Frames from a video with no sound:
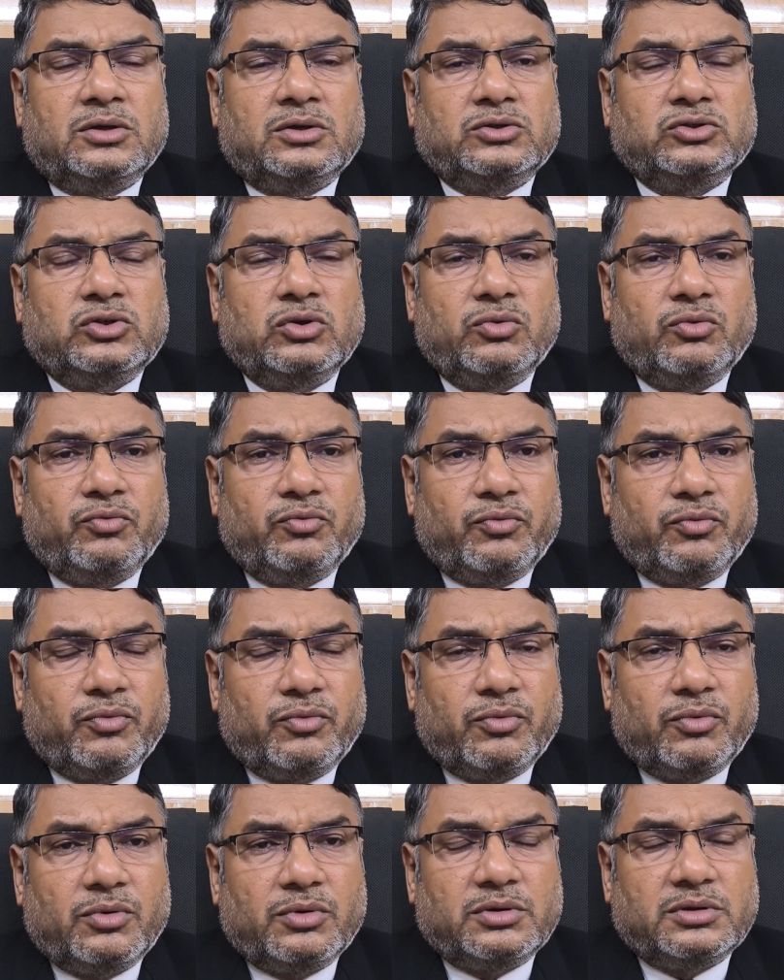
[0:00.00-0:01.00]
So,
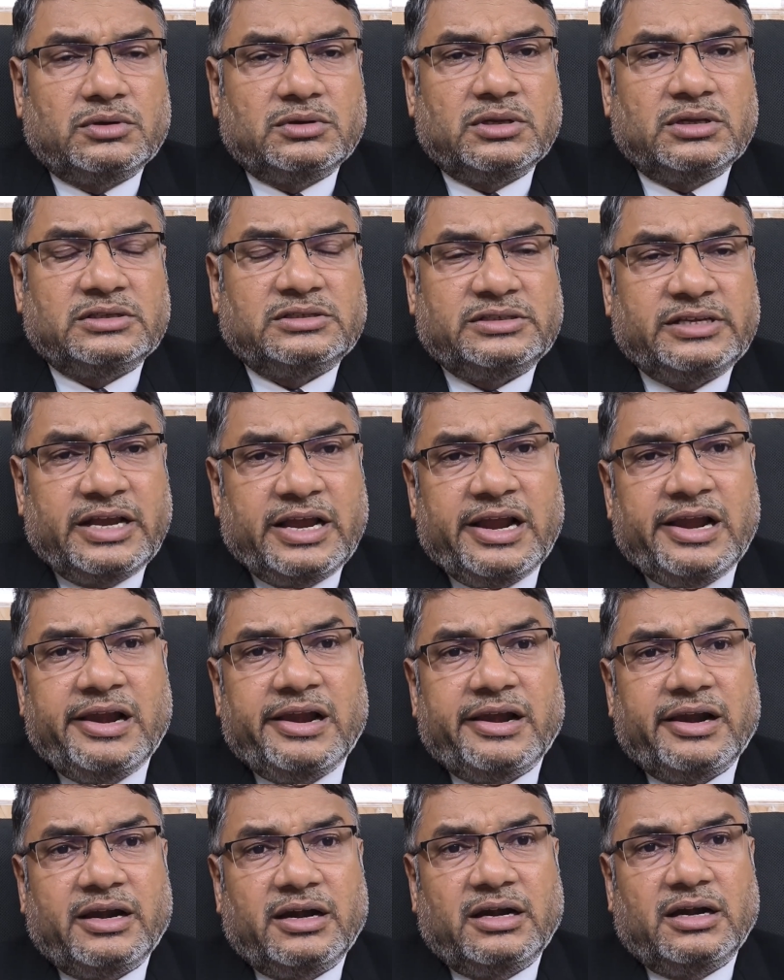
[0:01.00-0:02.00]
the
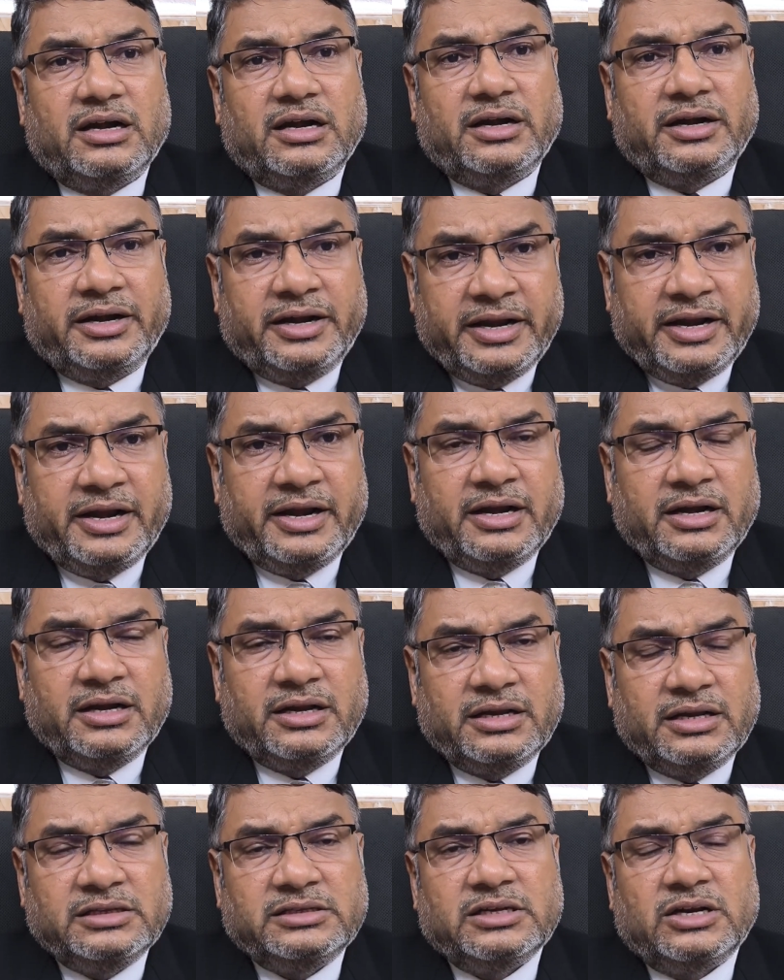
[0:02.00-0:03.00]
sale deed
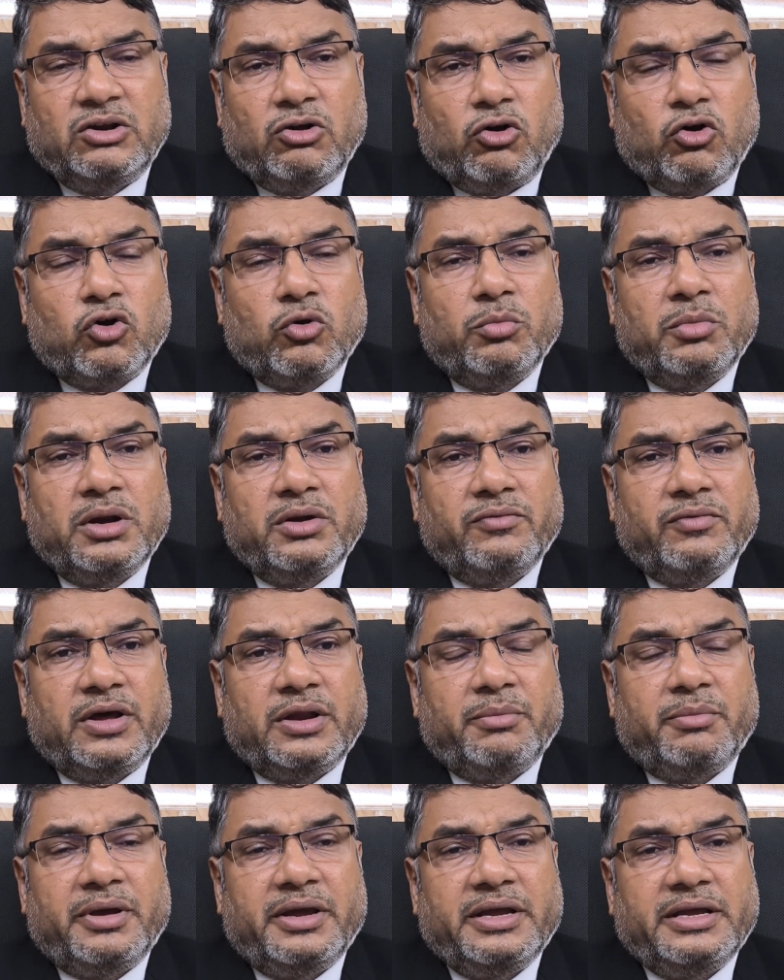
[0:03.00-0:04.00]
is a document
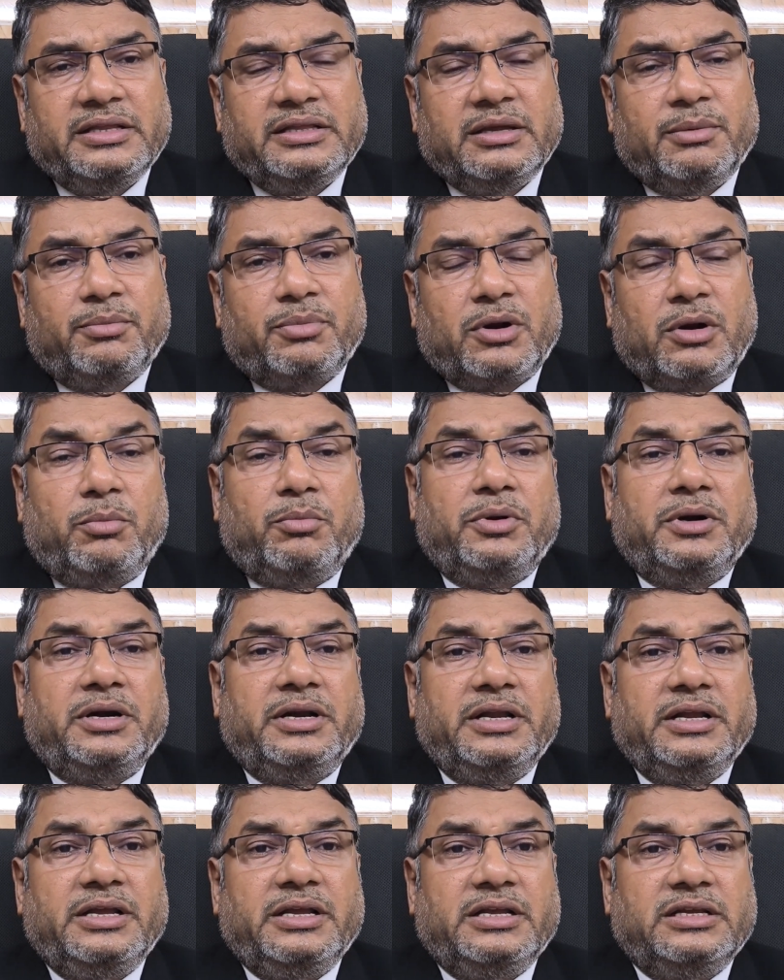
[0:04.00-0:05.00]
whereby the
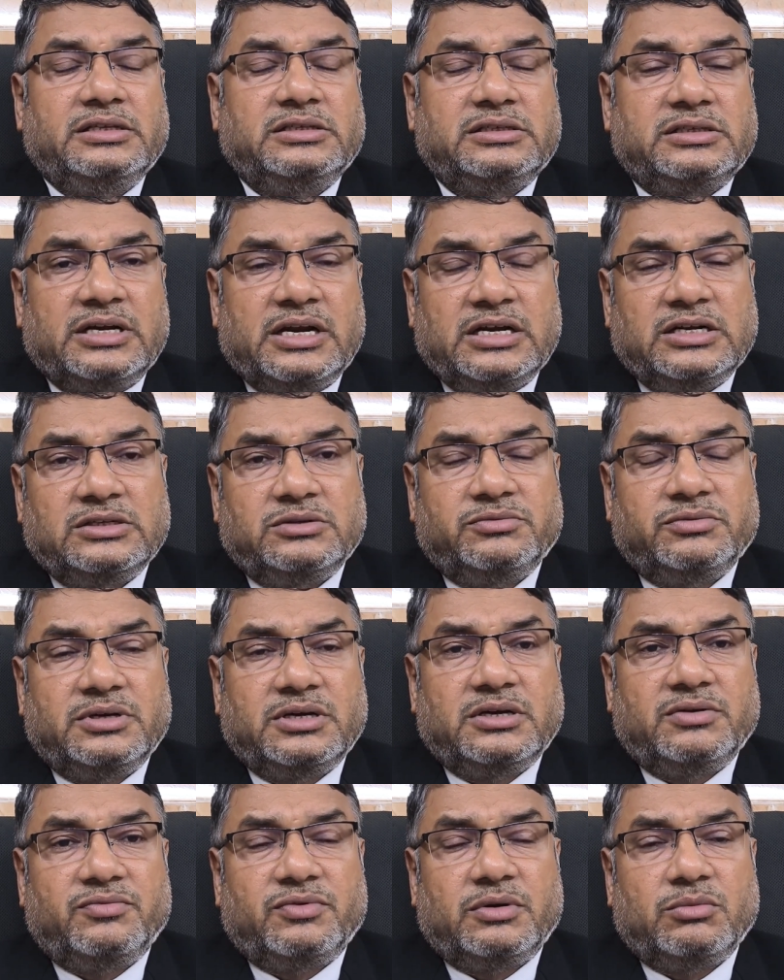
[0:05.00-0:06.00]
property is
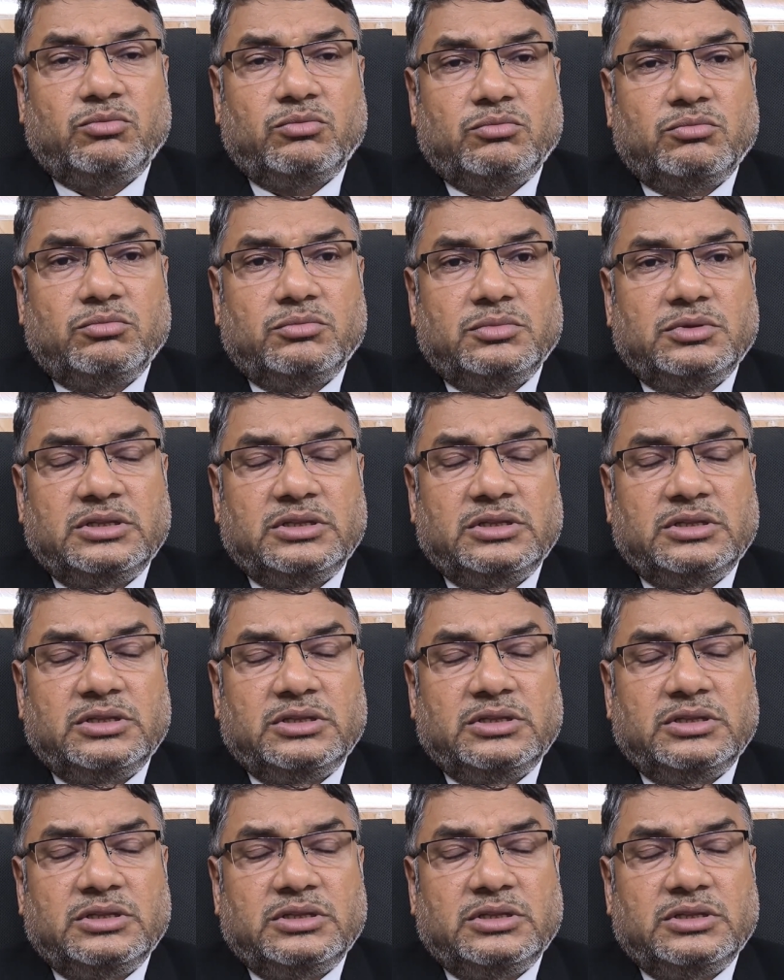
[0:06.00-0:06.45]
transferred from